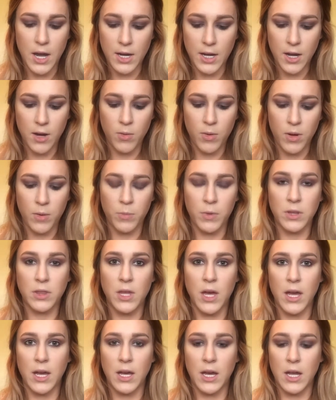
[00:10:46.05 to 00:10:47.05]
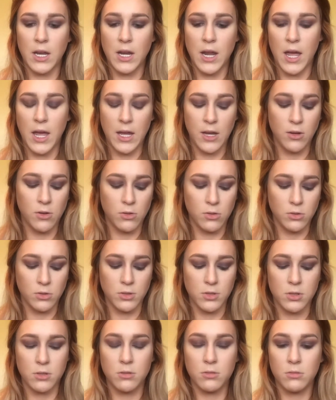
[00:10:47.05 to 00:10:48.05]
I go in with like an
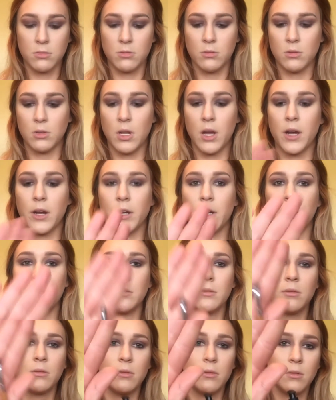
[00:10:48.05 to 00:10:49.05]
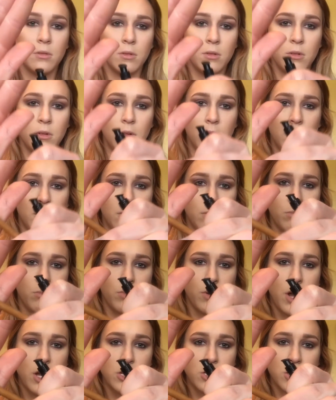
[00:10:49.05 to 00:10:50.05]
angled liner
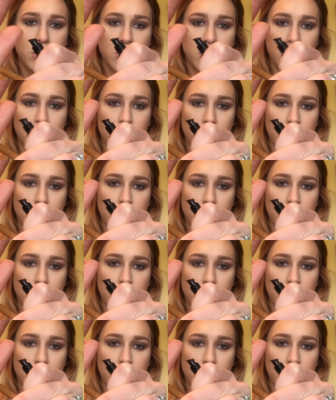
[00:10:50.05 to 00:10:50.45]
brush.